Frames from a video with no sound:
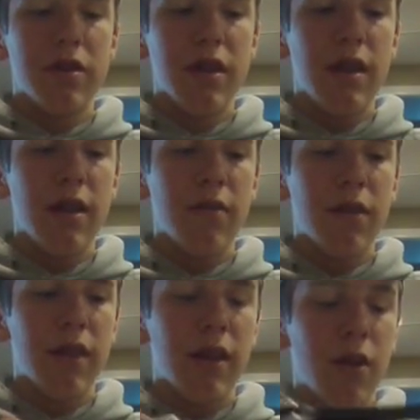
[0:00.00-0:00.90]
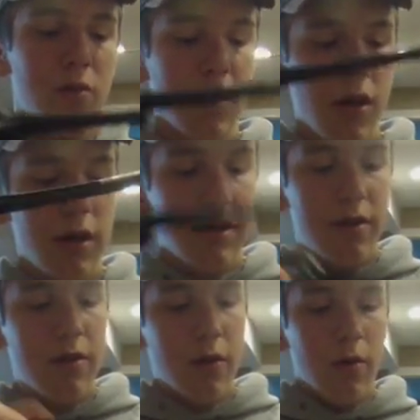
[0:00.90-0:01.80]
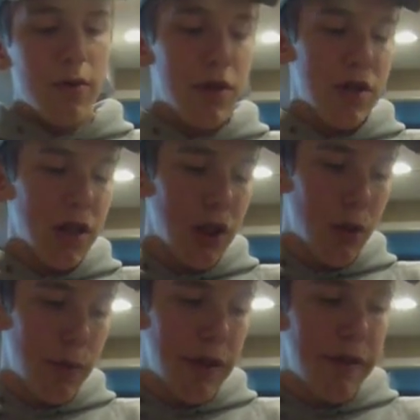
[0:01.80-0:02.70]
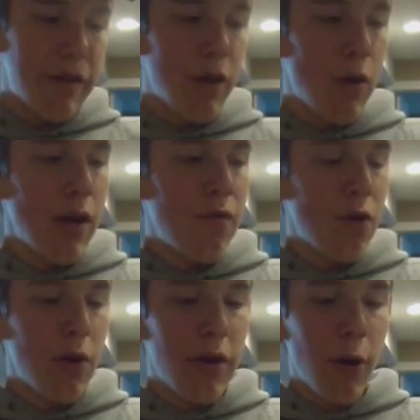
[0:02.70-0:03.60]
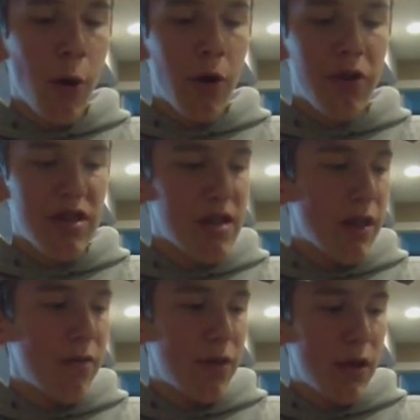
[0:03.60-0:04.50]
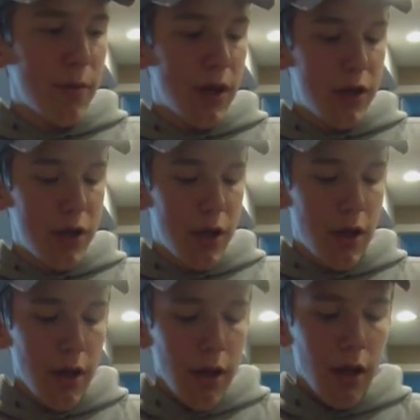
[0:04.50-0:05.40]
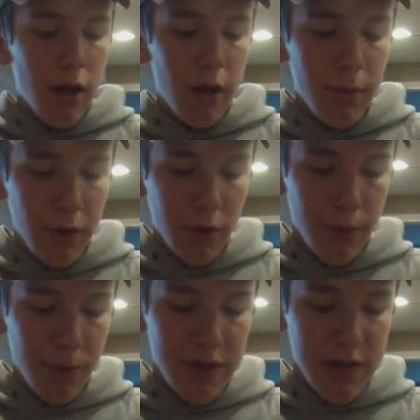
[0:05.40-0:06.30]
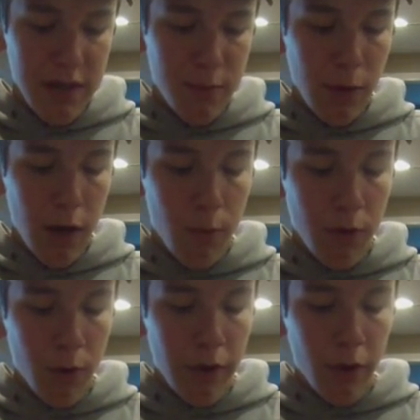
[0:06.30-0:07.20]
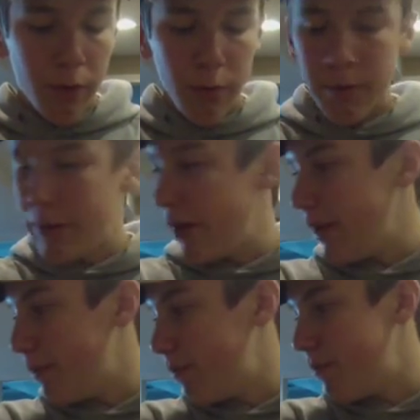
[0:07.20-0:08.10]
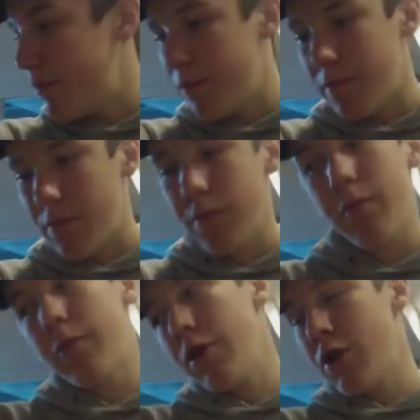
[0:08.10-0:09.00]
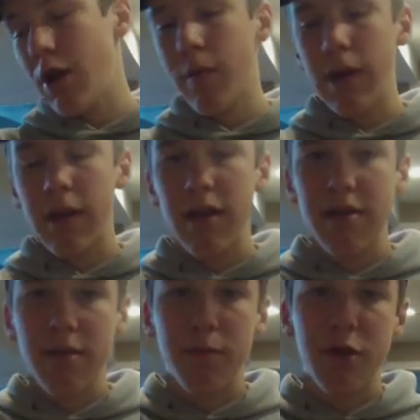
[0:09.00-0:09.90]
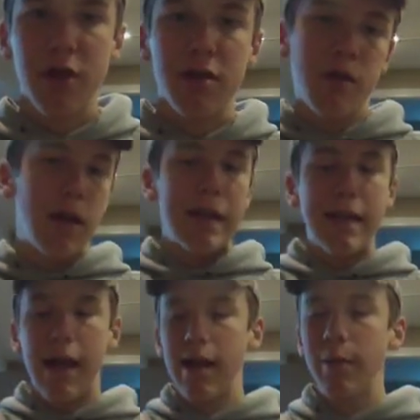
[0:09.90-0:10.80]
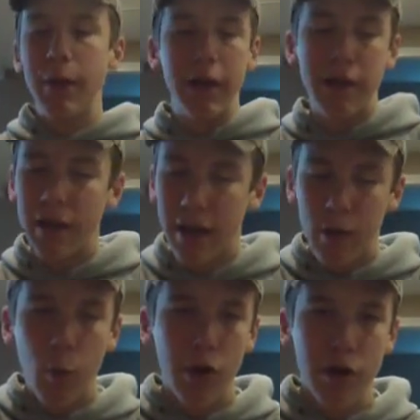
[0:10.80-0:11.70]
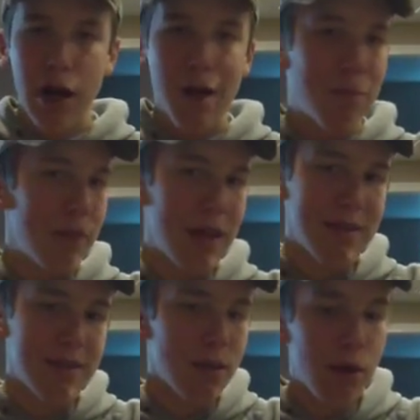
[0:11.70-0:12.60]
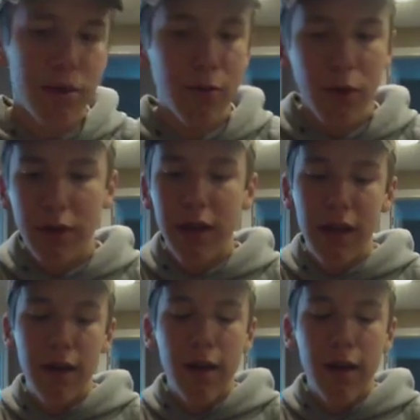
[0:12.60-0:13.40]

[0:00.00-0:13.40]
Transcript: And everything goes on it. So just a little bit. Don't have to really oil this gun very much. The only places that I would oil would be the trigger mechanism, just a tiny bit, like one drop. That's all you really need.